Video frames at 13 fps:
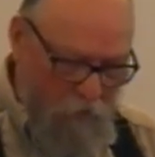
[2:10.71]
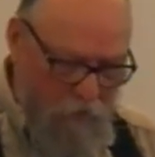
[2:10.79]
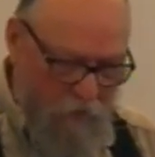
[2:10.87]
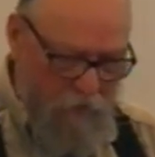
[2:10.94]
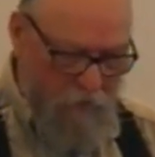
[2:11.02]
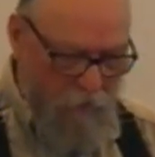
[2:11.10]

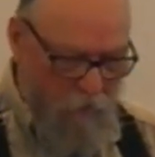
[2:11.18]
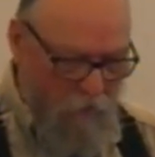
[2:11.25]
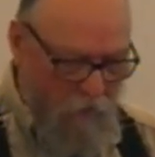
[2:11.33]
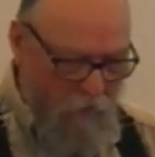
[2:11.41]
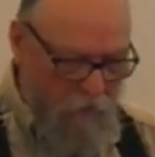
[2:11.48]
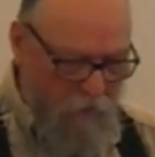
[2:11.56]
Jesus
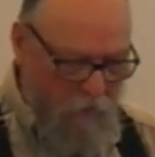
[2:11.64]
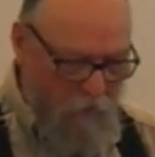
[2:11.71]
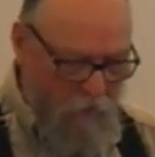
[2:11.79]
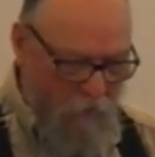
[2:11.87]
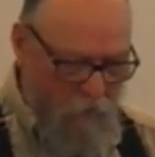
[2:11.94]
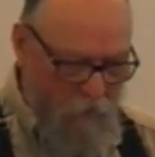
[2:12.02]
Christ,
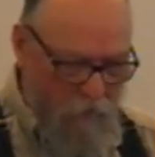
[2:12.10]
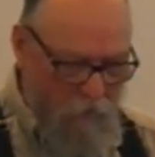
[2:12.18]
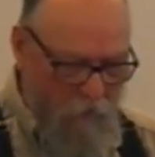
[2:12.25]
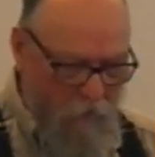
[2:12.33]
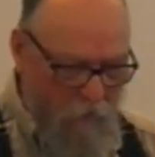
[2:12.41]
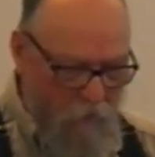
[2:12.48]
the,
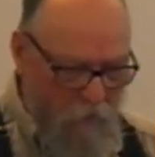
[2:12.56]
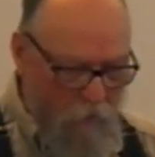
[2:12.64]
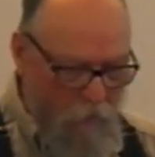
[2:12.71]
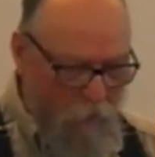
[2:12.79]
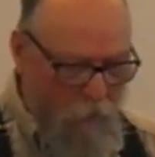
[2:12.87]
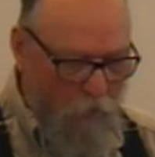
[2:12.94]
the
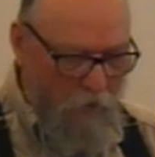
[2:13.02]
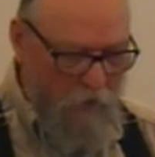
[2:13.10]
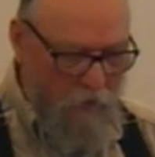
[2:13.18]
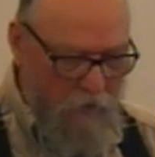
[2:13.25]
only